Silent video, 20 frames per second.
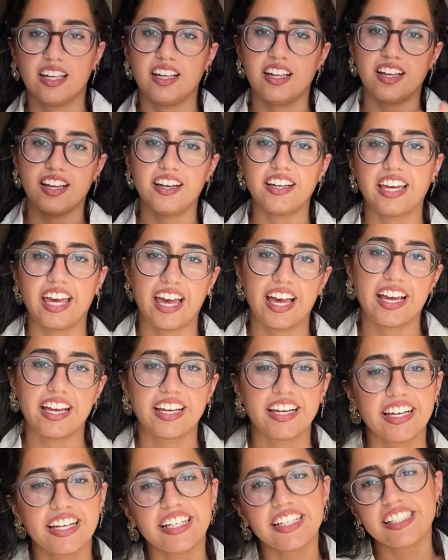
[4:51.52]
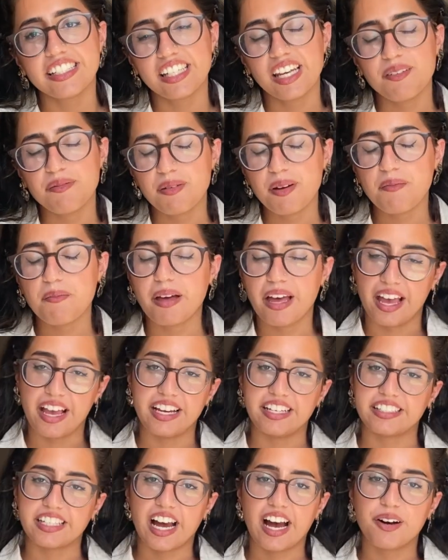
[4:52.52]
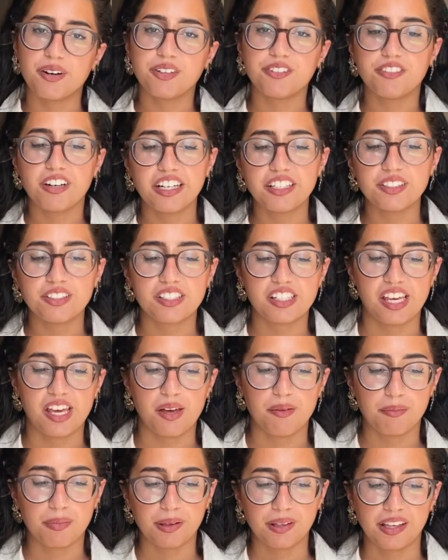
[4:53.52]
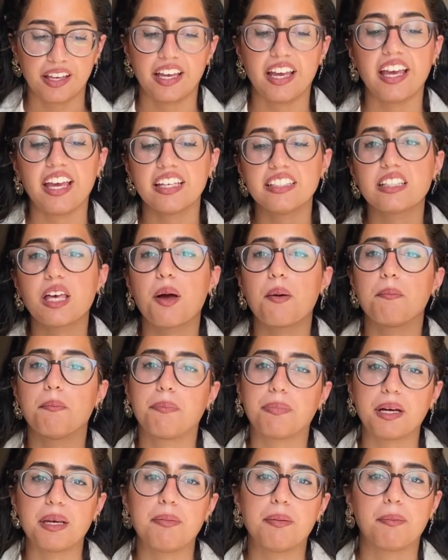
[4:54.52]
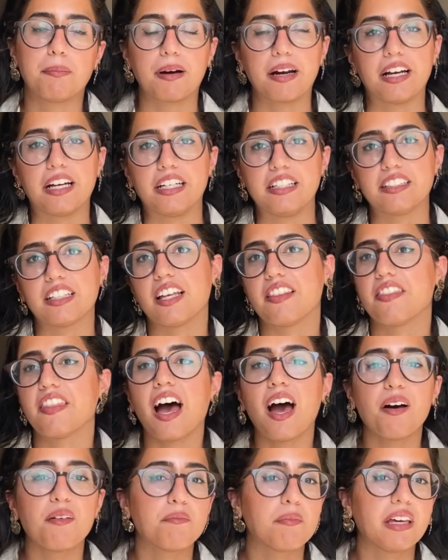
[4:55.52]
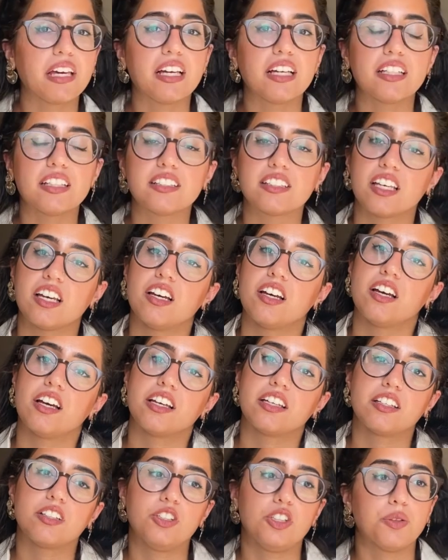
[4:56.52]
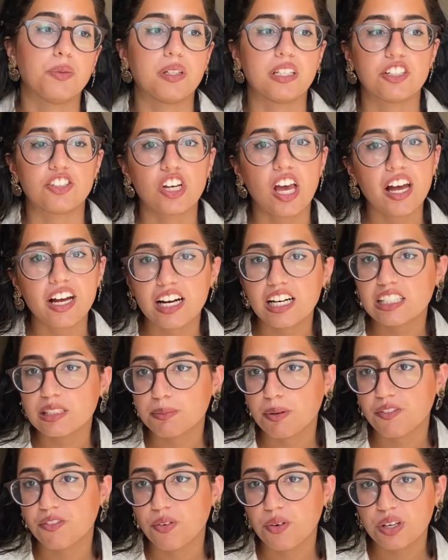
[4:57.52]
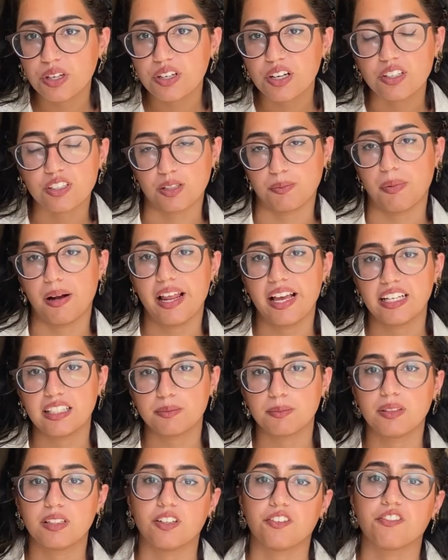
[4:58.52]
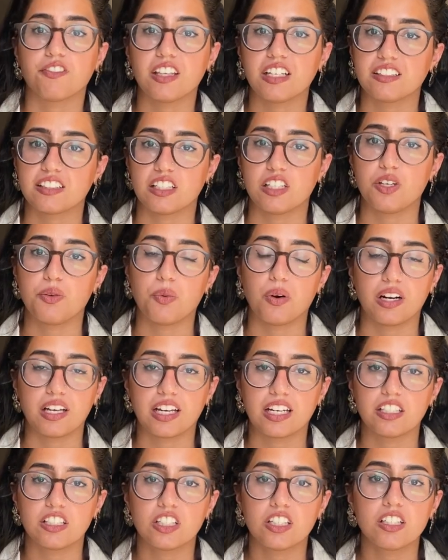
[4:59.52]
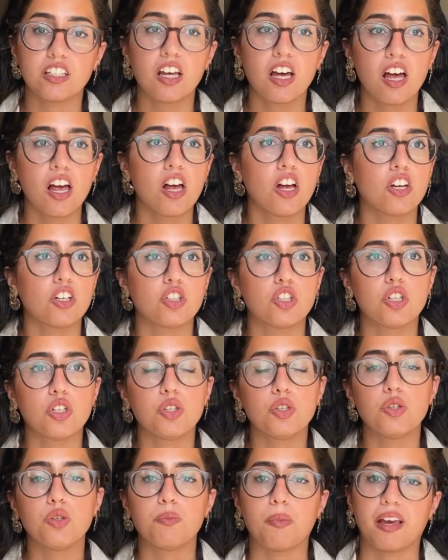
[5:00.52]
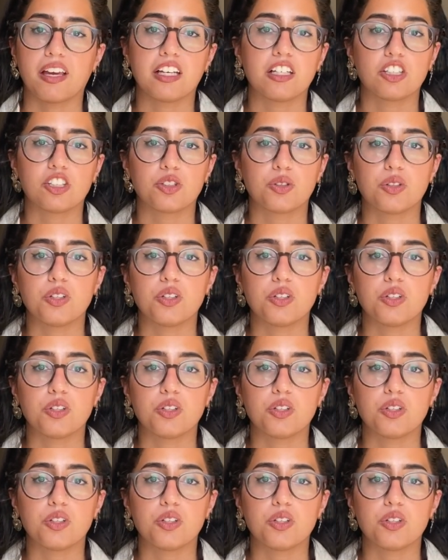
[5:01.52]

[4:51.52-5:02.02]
Okay, tip number 8, our final tip, is be prepared, and that means doing a checklist before you go to placement of things that you want to get done, to making sure you